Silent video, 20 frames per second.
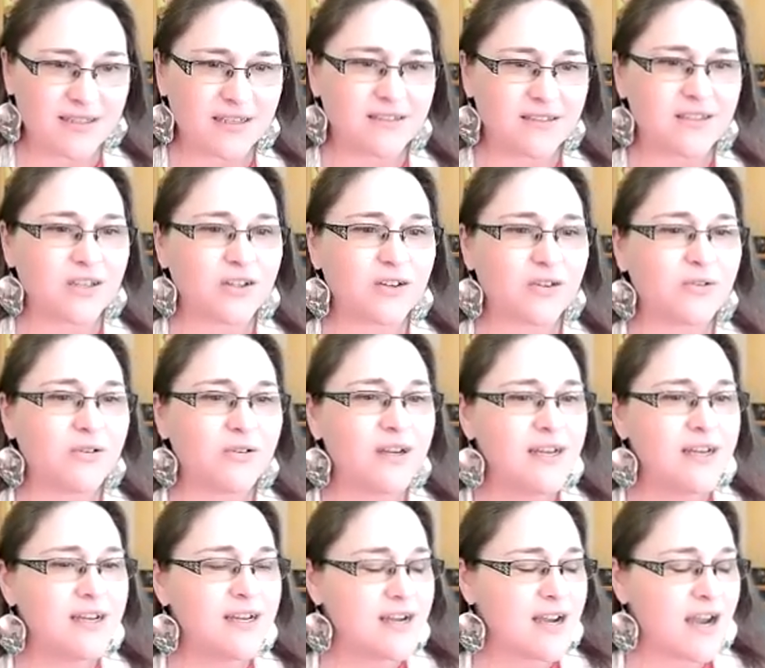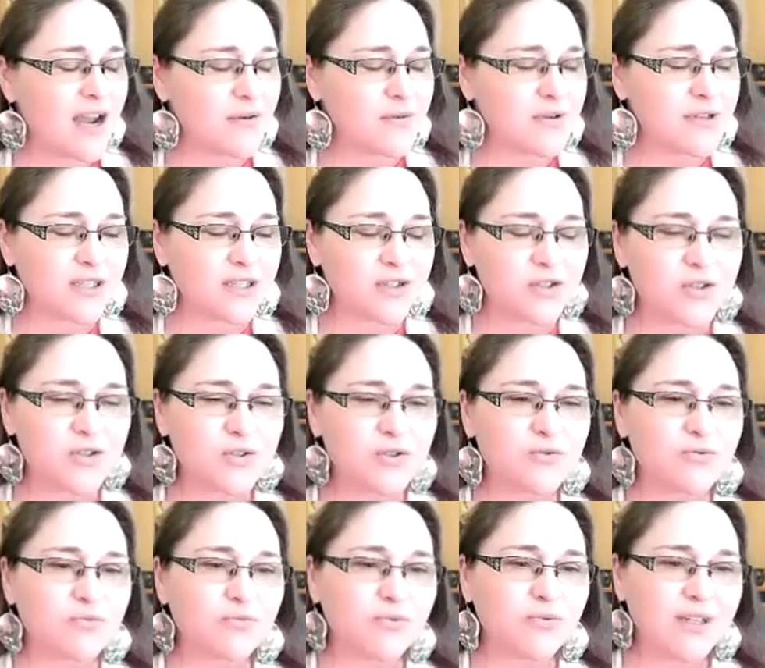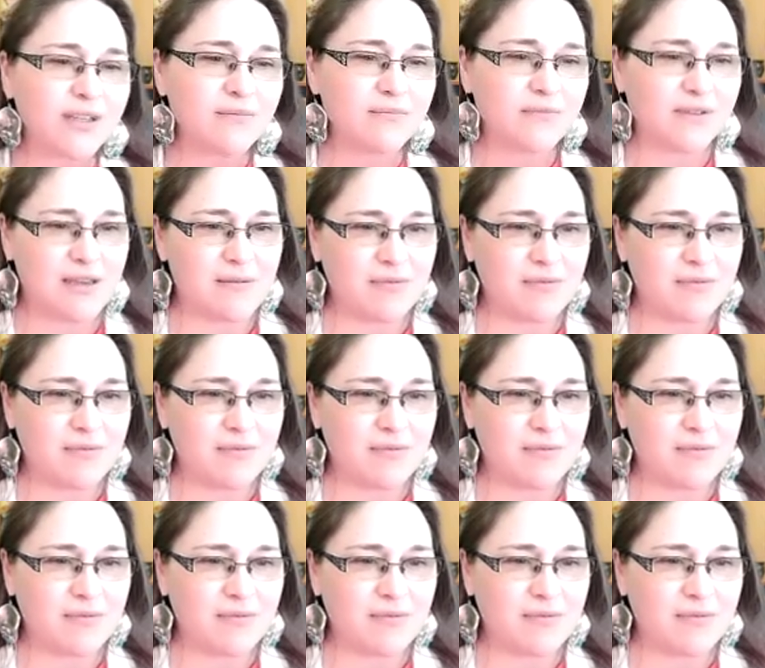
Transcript: And so I was extremely